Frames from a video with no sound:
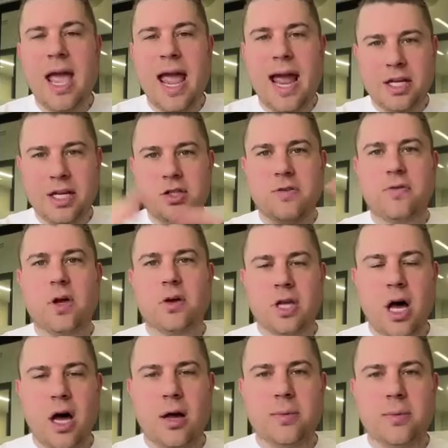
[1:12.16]
And each of those
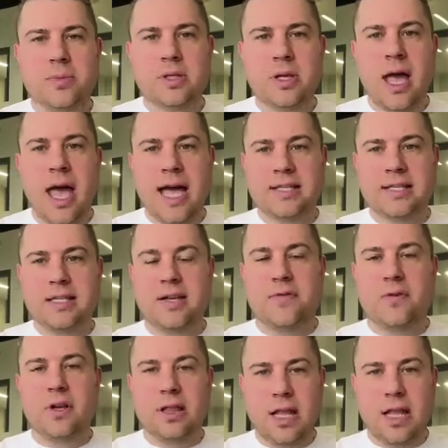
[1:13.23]
hubs has a
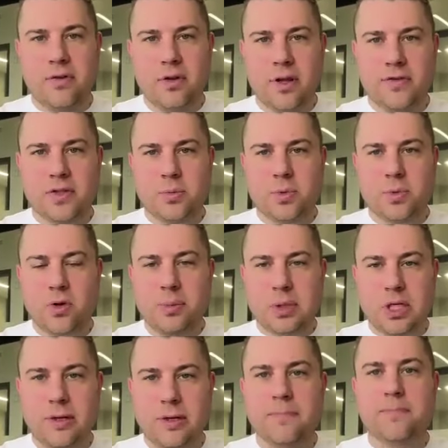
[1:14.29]
different level of
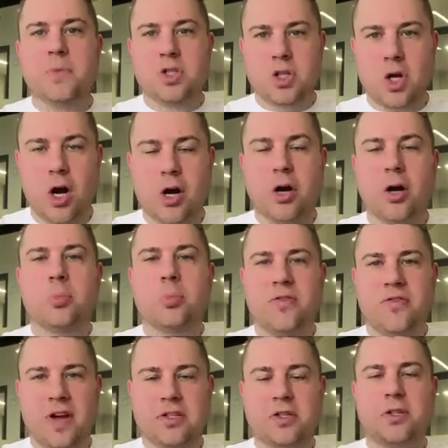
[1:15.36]
subscription starter,
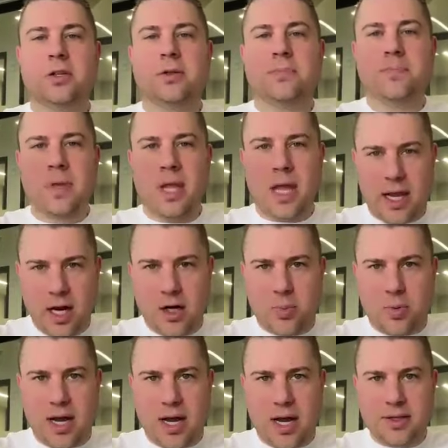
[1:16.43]
professional, and
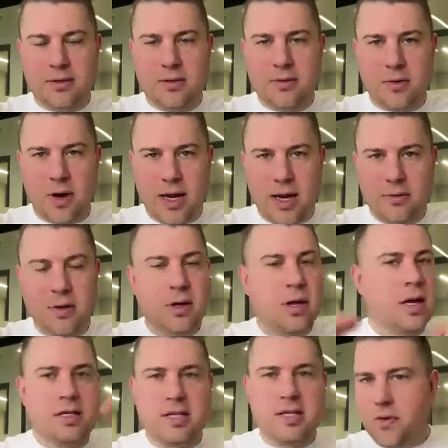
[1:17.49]
enterprise, right?
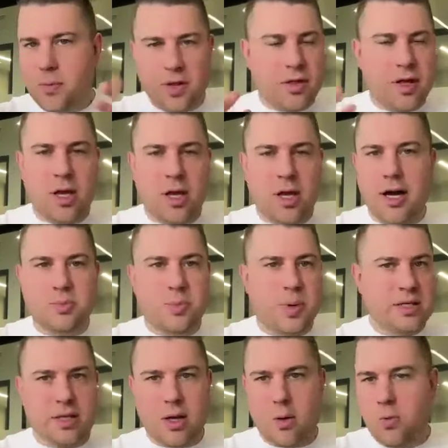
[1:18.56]
Different monthly costs
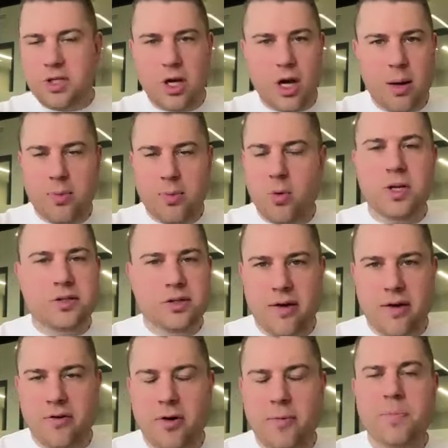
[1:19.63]
based on which hub at which
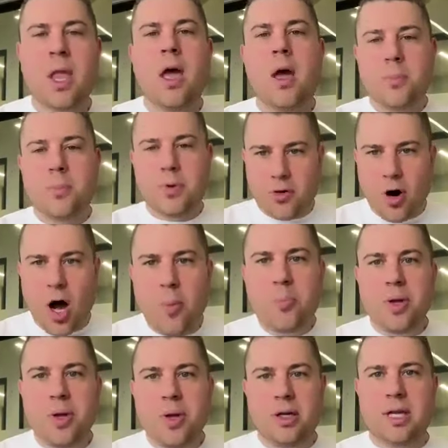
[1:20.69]
level. But they're all
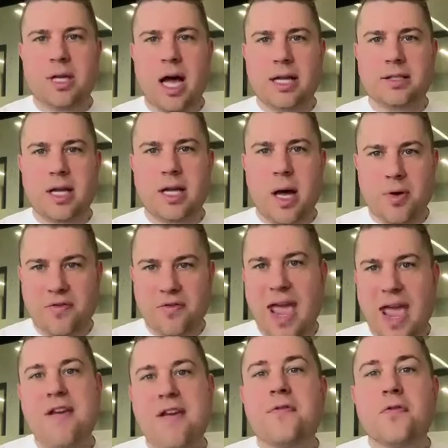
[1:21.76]
built on top of
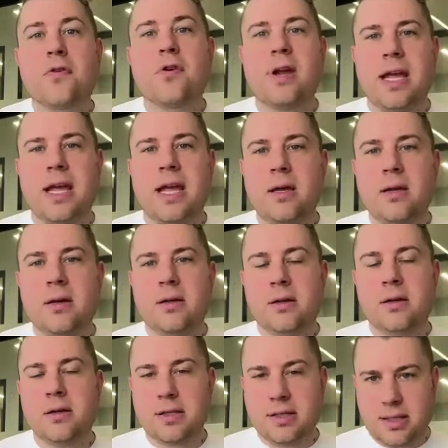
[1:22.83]
a free
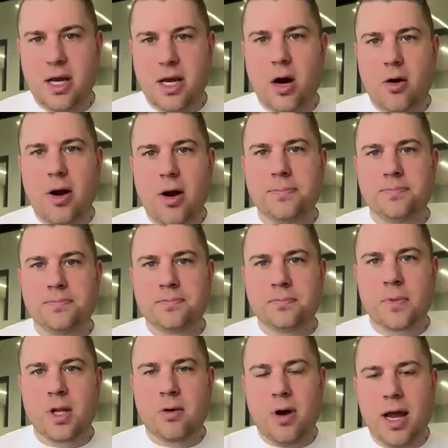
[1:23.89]
CRM,
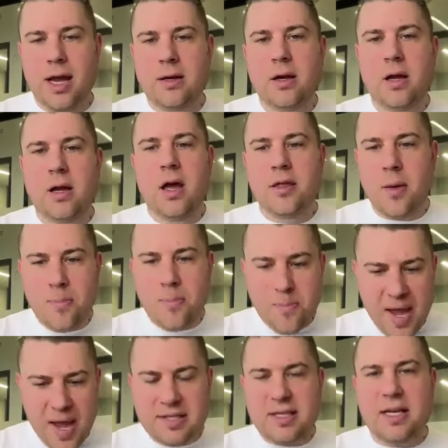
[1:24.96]
right? The
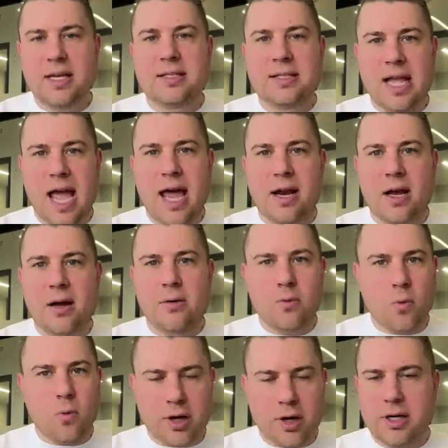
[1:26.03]
basic data
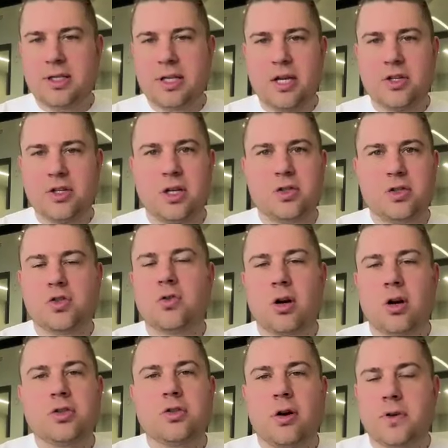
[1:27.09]
organization and
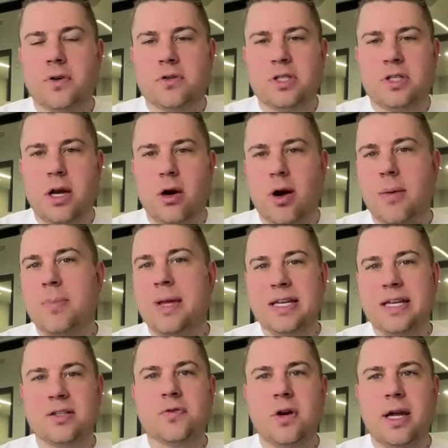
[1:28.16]
structure of your CRM
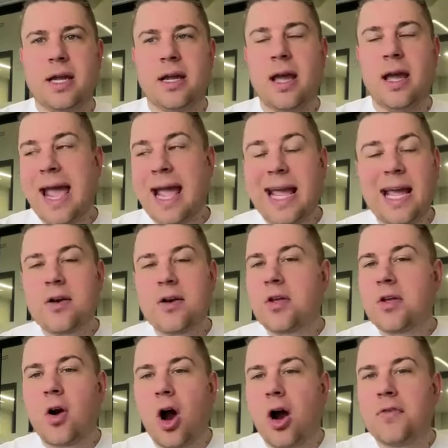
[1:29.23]
is free. And
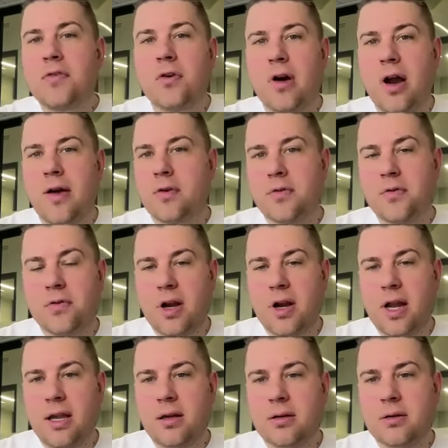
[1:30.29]
there are forever
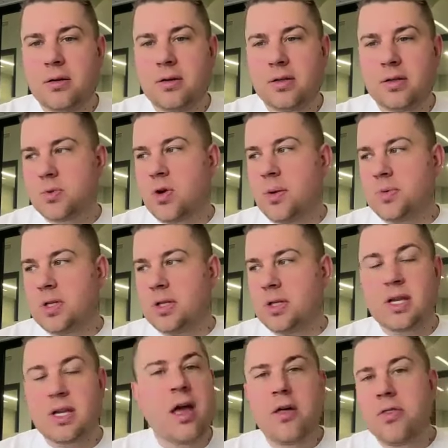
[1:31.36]
free
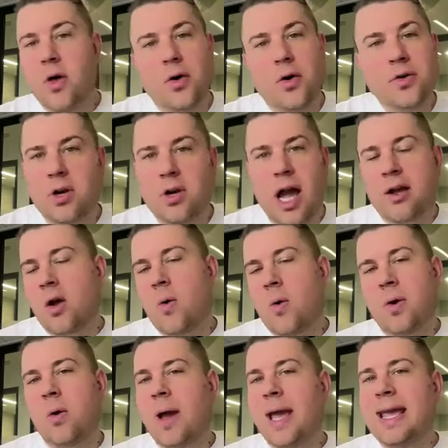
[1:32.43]
subscriptions. Those are not
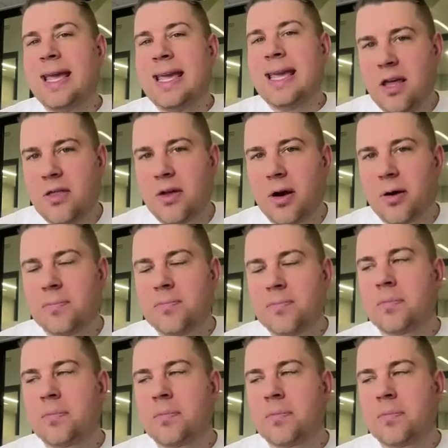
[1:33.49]
going away either.